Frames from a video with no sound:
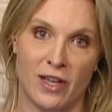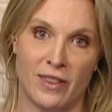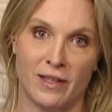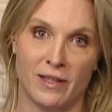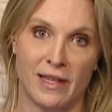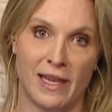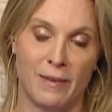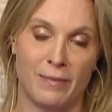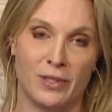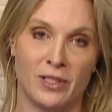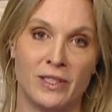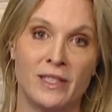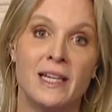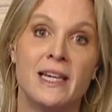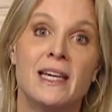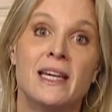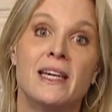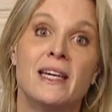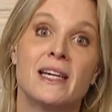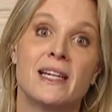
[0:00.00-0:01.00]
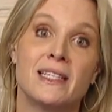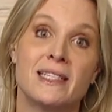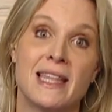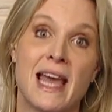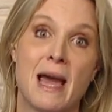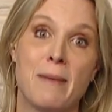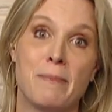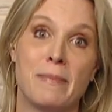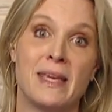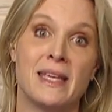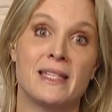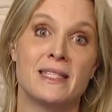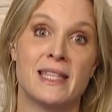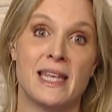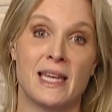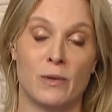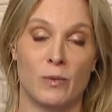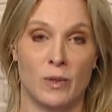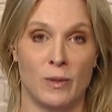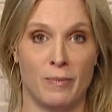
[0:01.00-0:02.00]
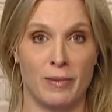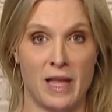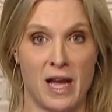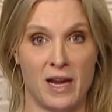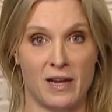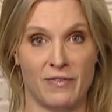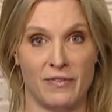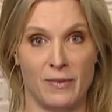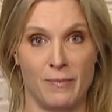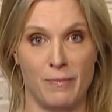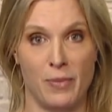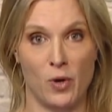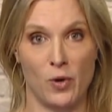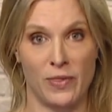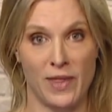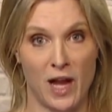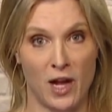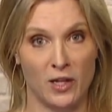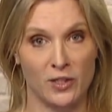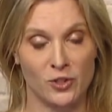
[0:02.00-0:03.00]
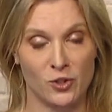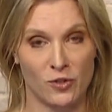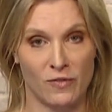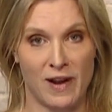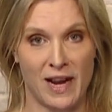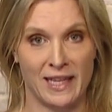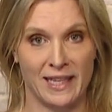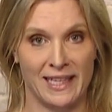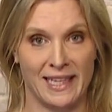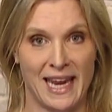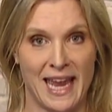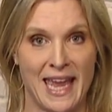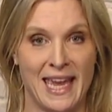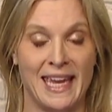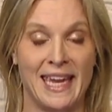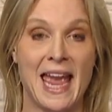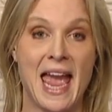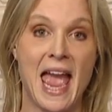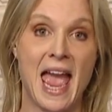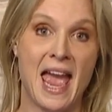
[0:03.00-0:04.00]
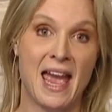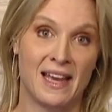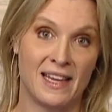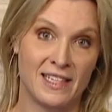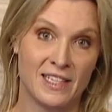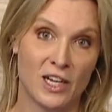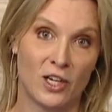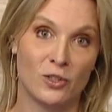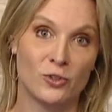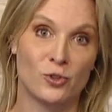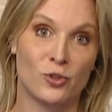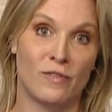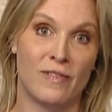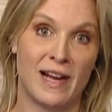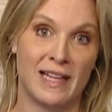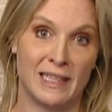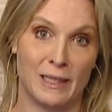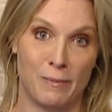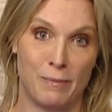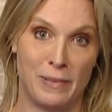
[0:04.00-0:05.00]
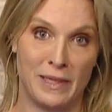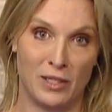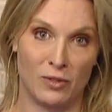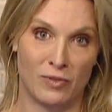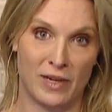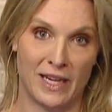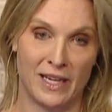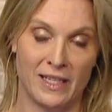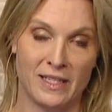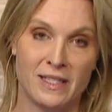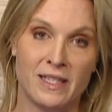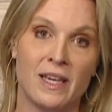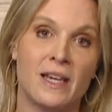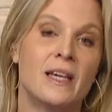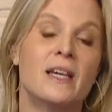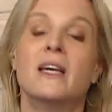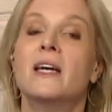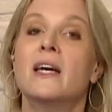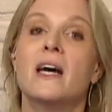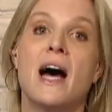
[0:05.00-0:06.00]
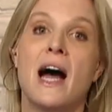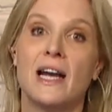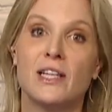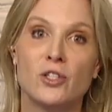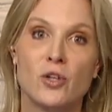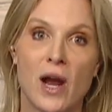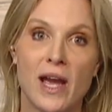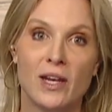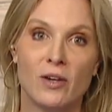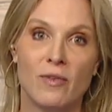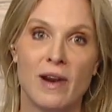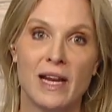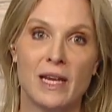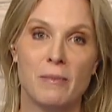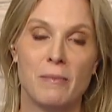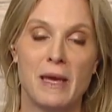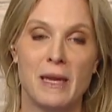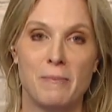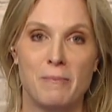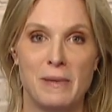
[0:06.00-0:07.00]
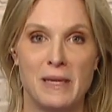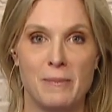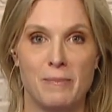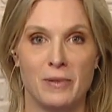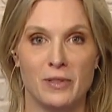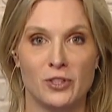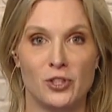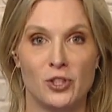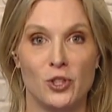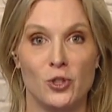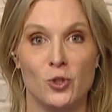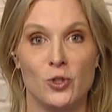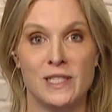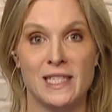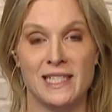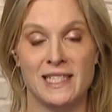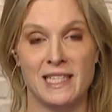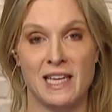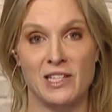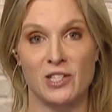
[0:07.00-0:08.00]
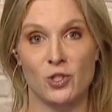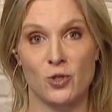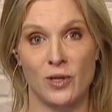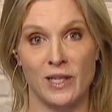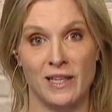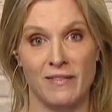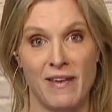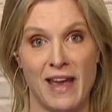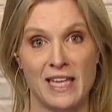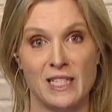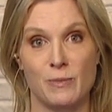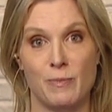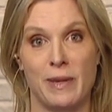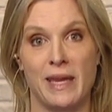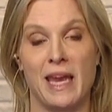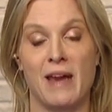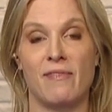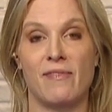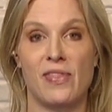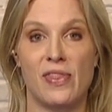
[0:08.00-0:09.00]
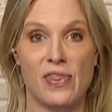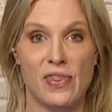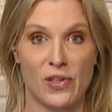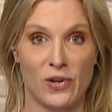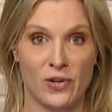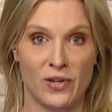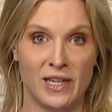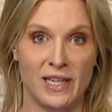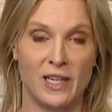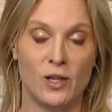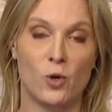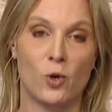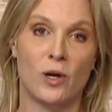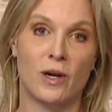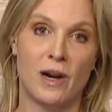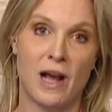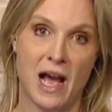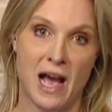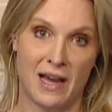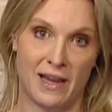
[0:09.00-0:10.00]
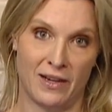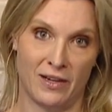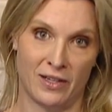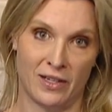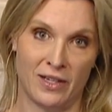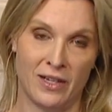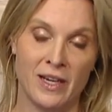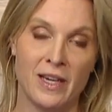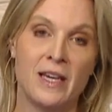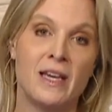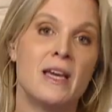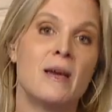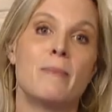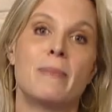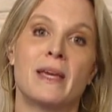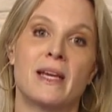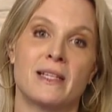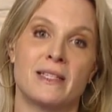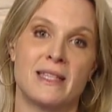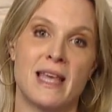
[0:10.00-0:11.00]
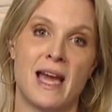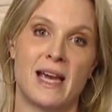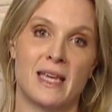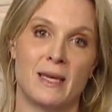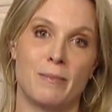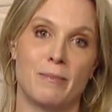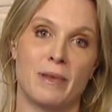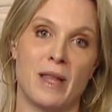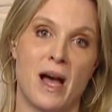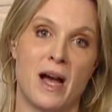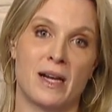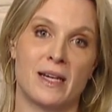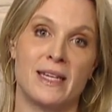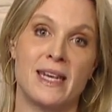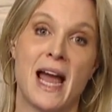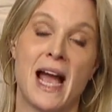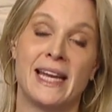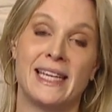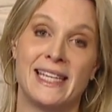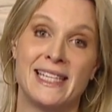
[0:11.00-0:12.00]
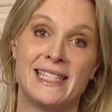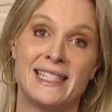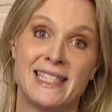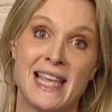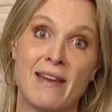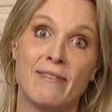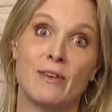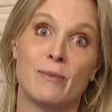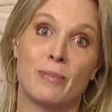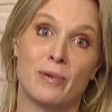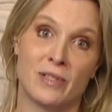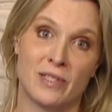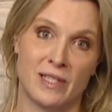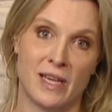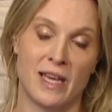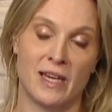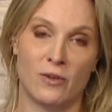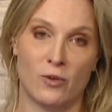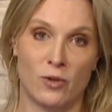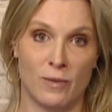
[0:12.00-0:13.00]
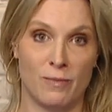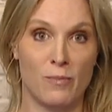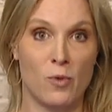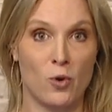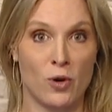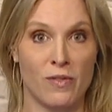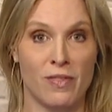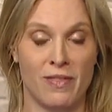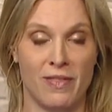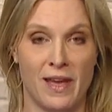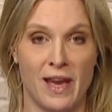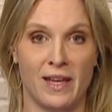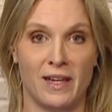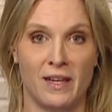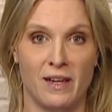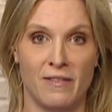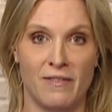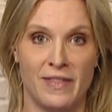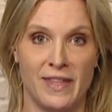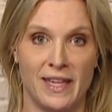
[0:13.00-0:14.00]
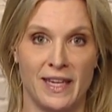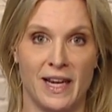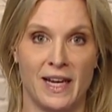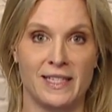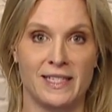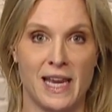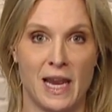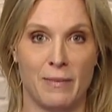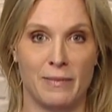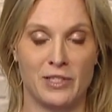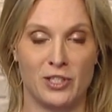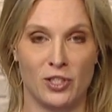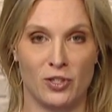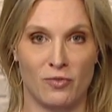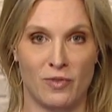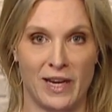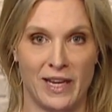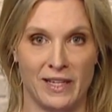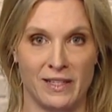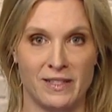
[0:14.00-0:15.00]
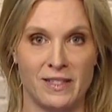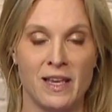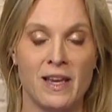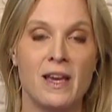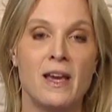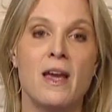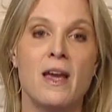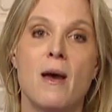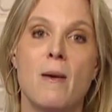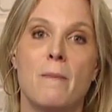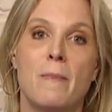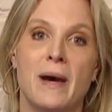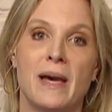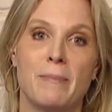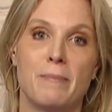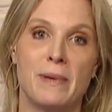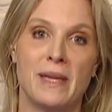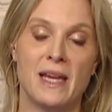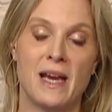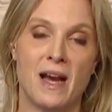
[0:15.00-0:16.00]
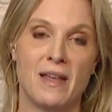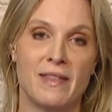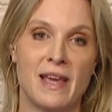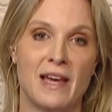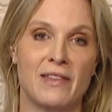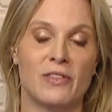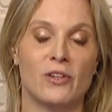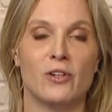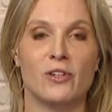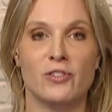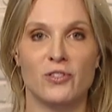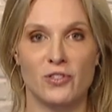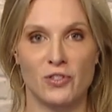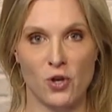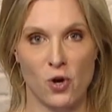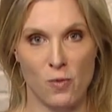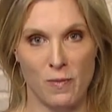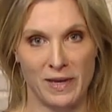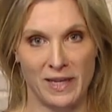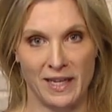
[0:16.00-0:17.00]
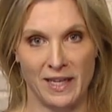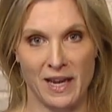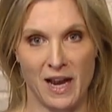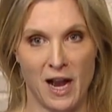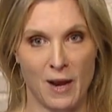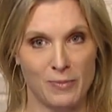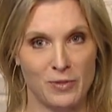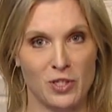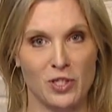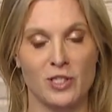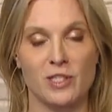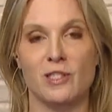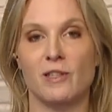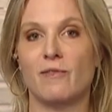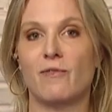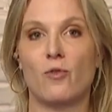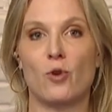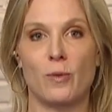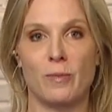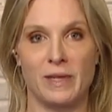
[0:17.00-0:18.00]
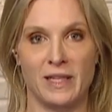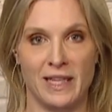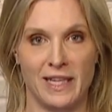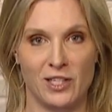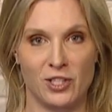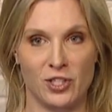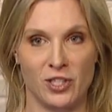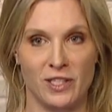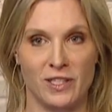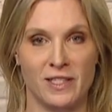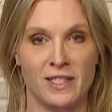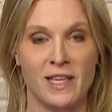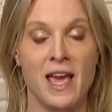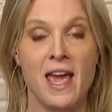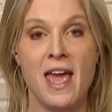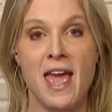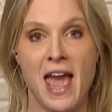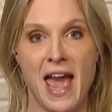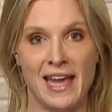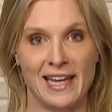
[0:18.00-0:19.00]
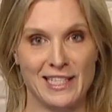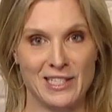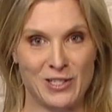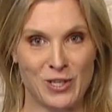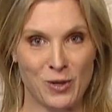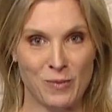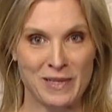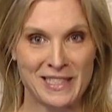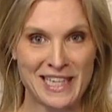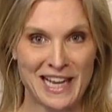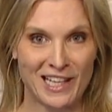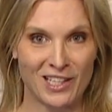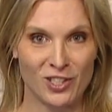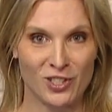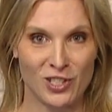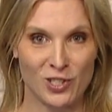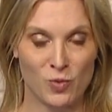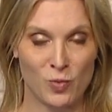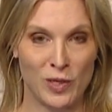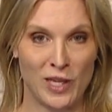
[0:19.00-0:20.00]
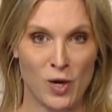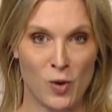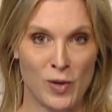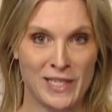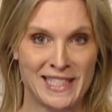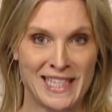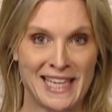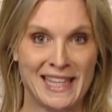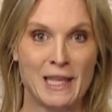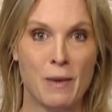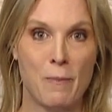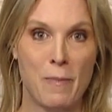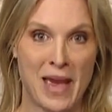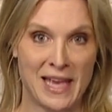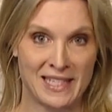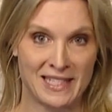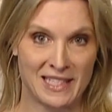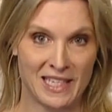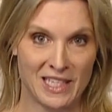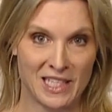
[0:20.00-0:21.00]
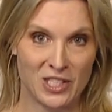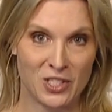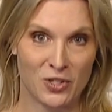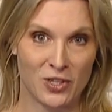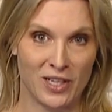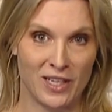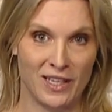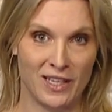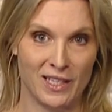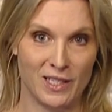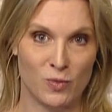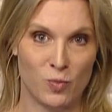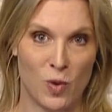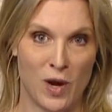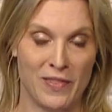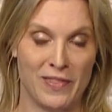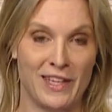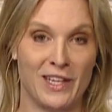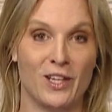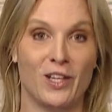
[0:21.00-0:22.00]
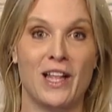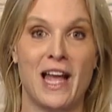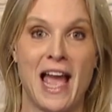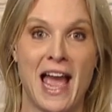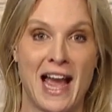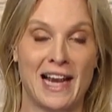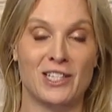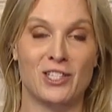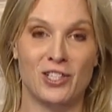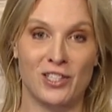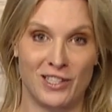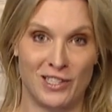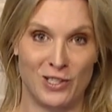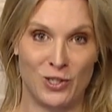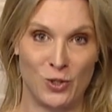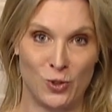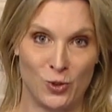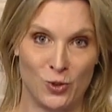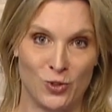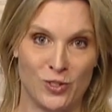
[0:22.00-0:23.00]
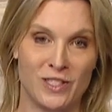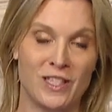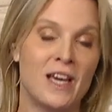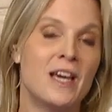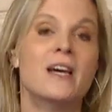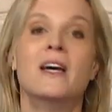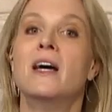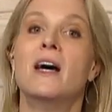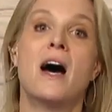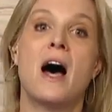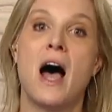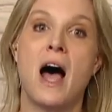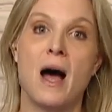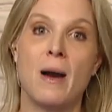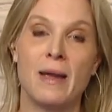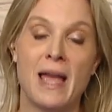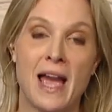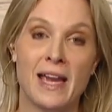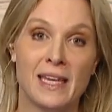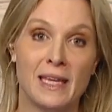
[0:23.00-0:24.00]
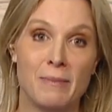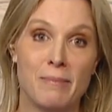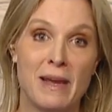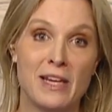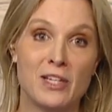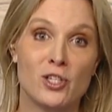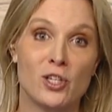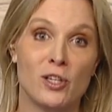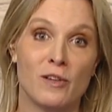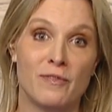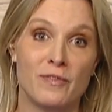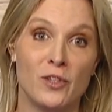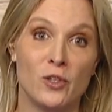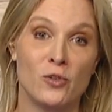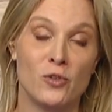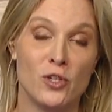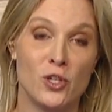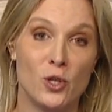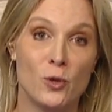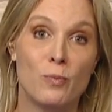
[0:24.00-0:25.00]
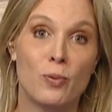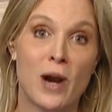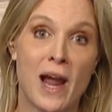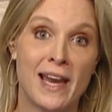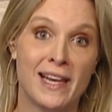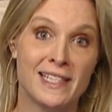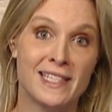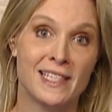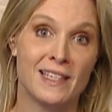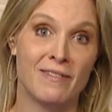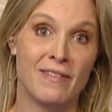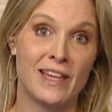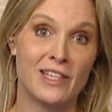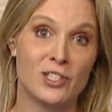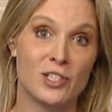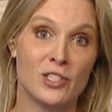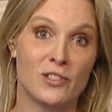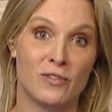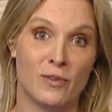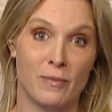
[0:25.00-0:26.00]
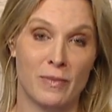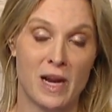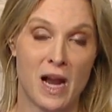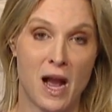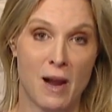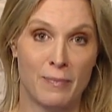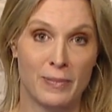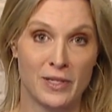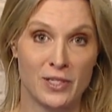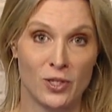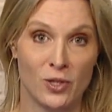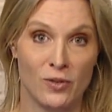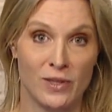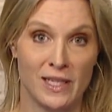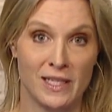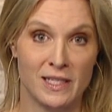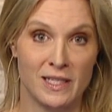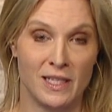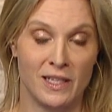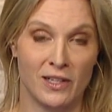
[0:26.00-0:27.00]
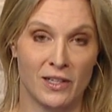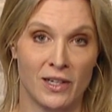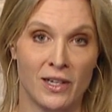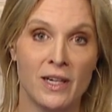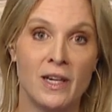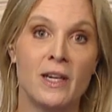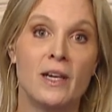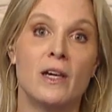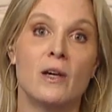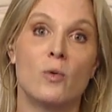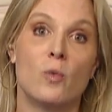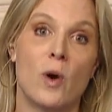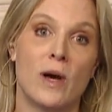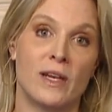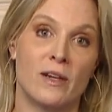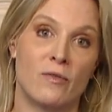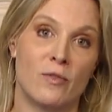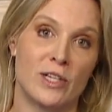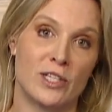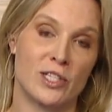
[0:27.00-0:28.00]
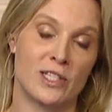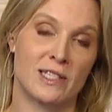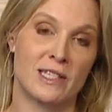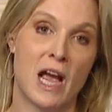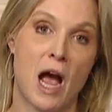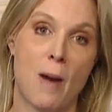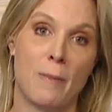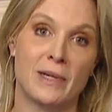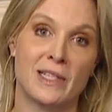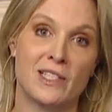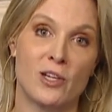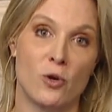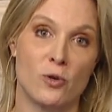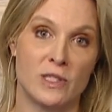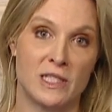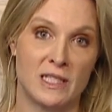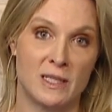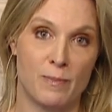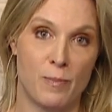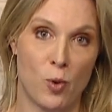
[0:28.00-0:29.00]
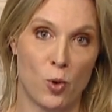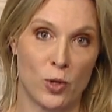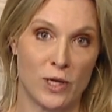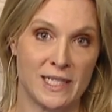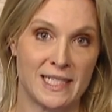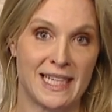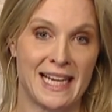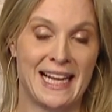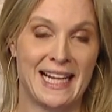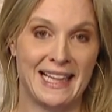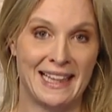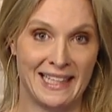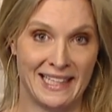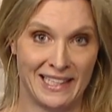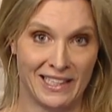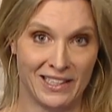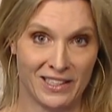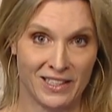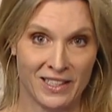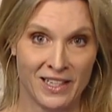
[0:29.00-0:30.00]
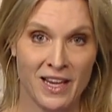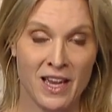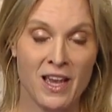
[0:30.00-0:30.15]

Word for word: on the label, because that means that it will block from both ultraviolet A and ultraviolet B rays. I try to recommend people choose a sunscreen of S P F thirty or higher, because that can block ninety-seven percent or more than that of the uh, damaging rays. But beyond that, there's so many options and formulations, and as dermatologists, we always say the best sunscreen is one that you'll actually use. Uh, I can mention a few new product innovations from Coppertone this year, one of which is Coppertone Sport Clear.